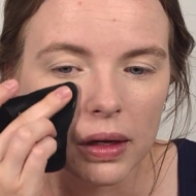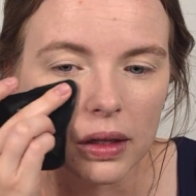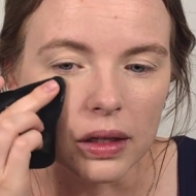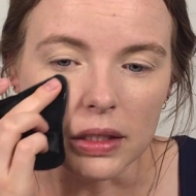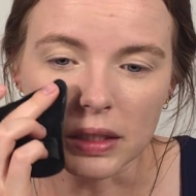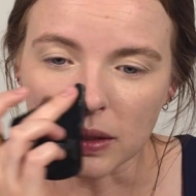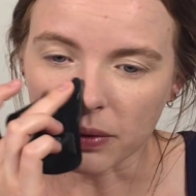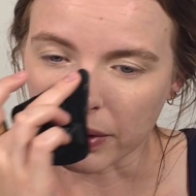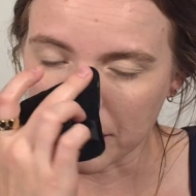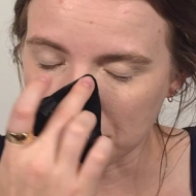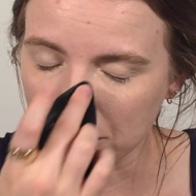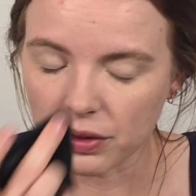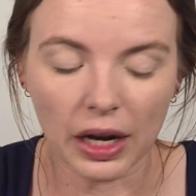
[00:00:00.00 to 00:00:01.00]
This is
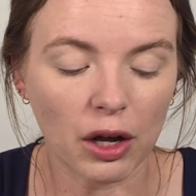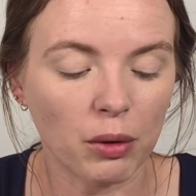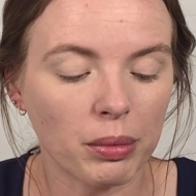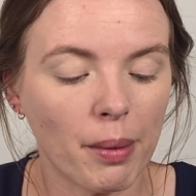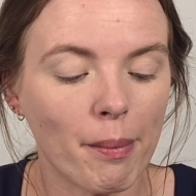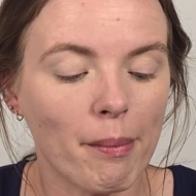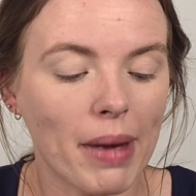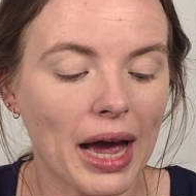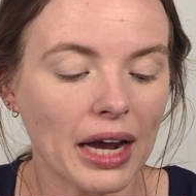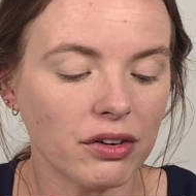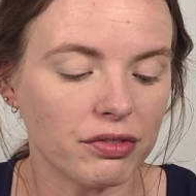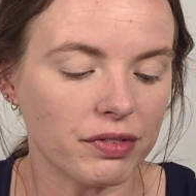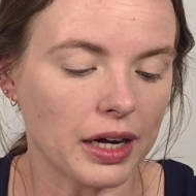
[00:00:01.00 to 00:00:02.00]
going to help
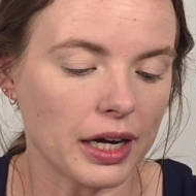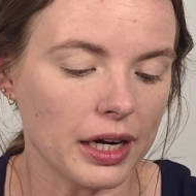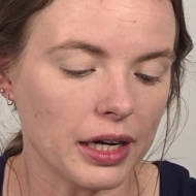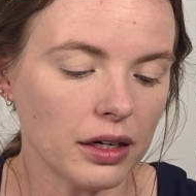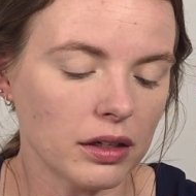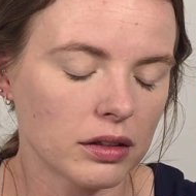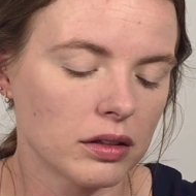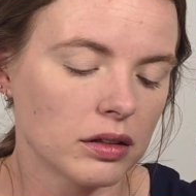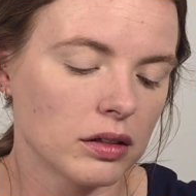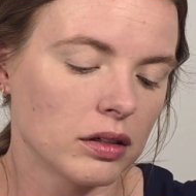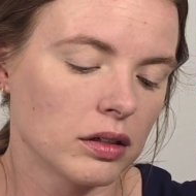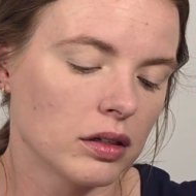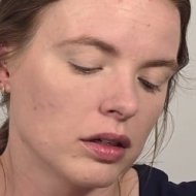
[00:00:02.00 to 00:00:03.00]
mattify
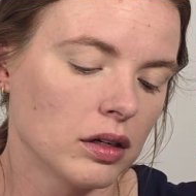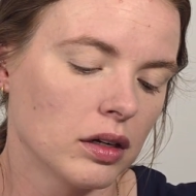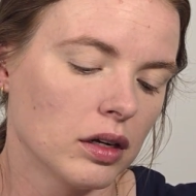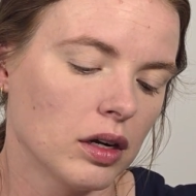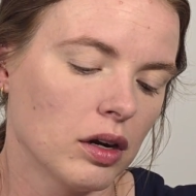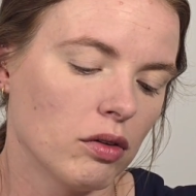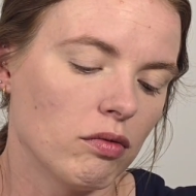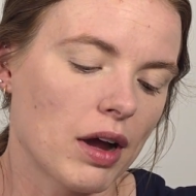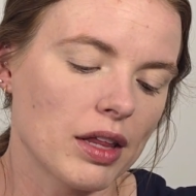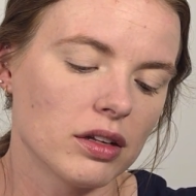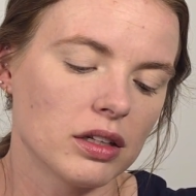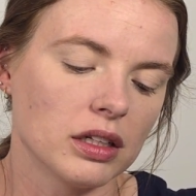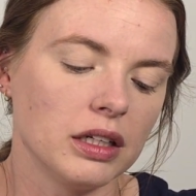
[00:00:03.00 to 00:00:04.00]

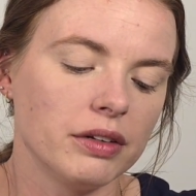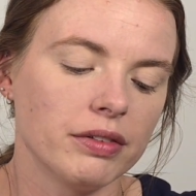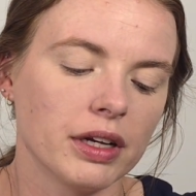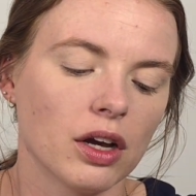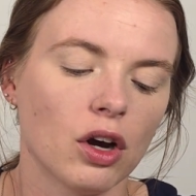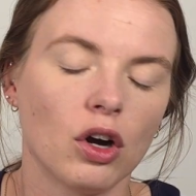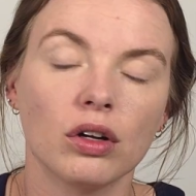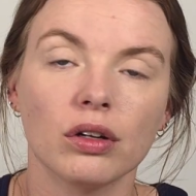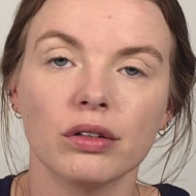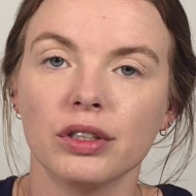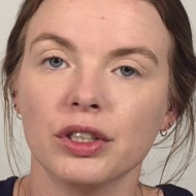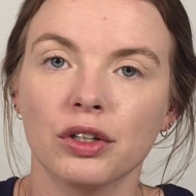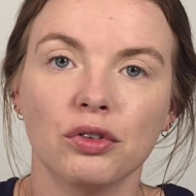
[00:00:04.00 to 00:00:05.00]
rather than leaving it
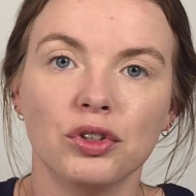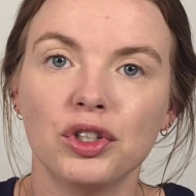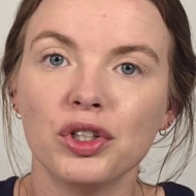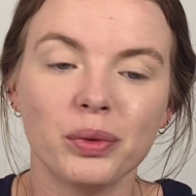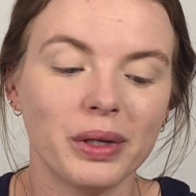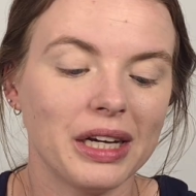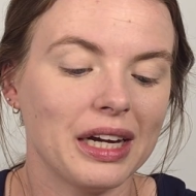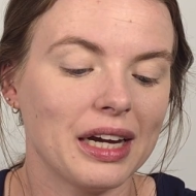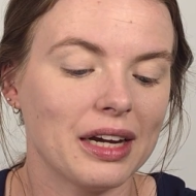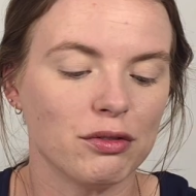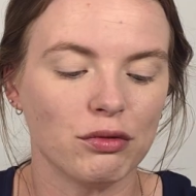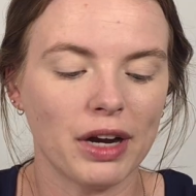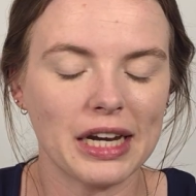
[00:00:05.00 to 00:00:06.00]
all, you know, dewy
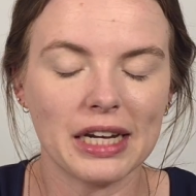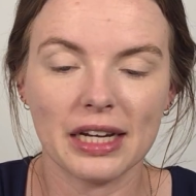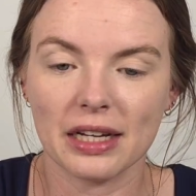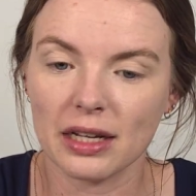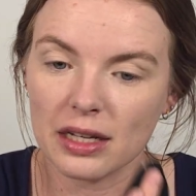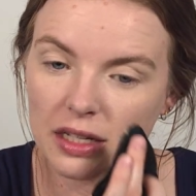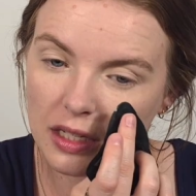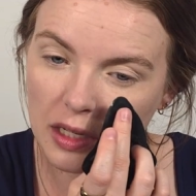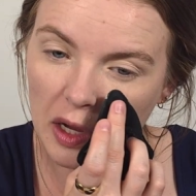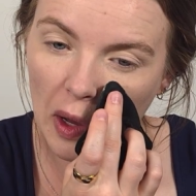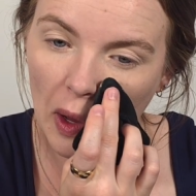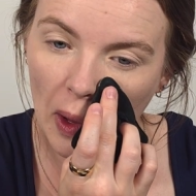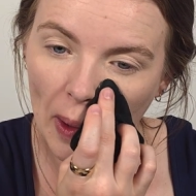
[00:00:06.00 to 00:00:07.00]
and radiant.
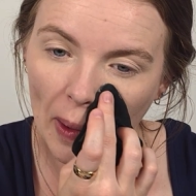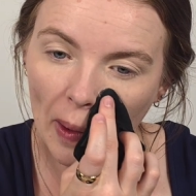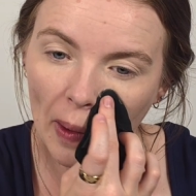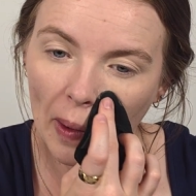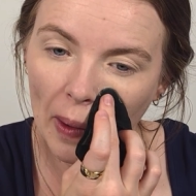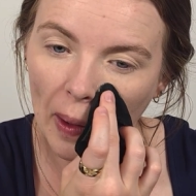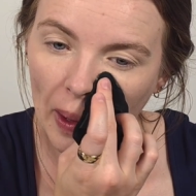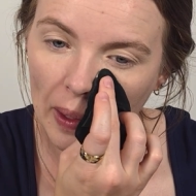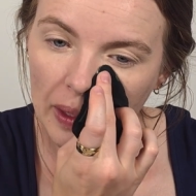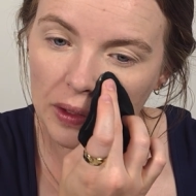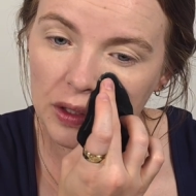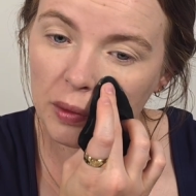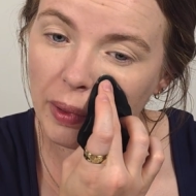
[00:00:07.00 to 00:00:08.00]

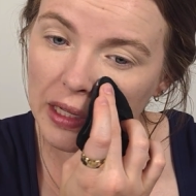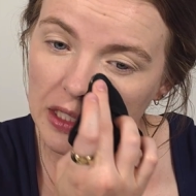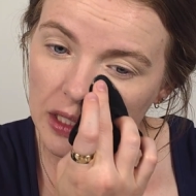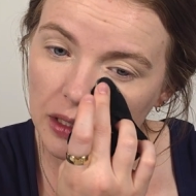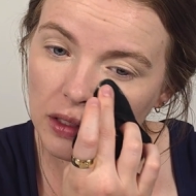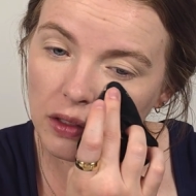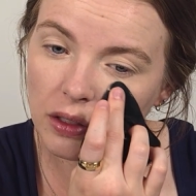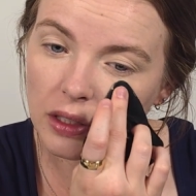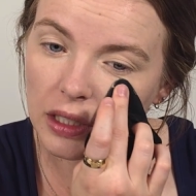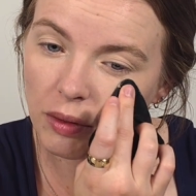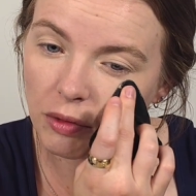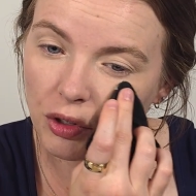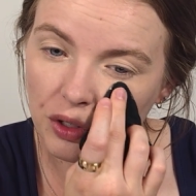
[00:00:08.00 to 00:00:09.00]
Depends on the look that
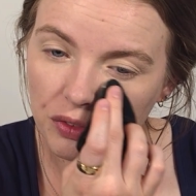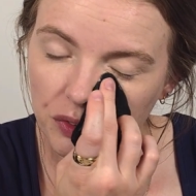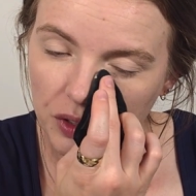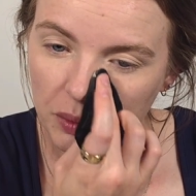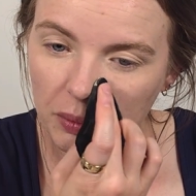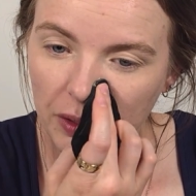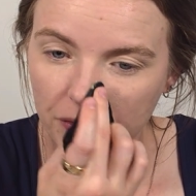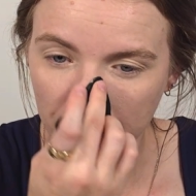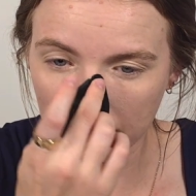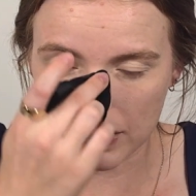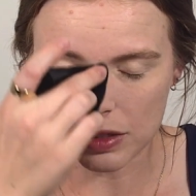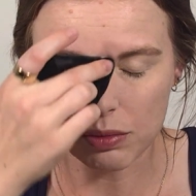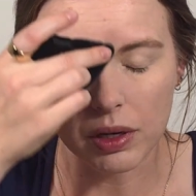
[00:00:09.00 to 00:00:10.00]
I'm going for, but for
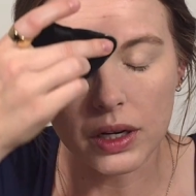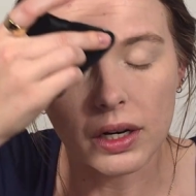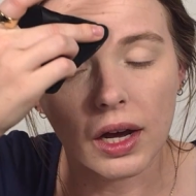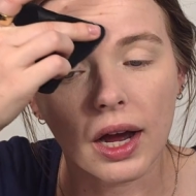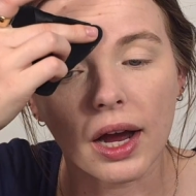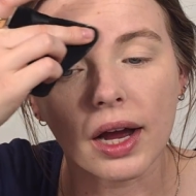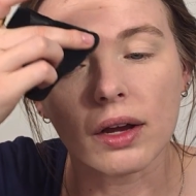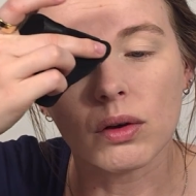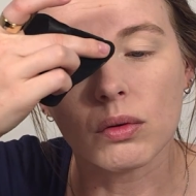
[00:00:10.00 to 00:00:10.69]
this one, I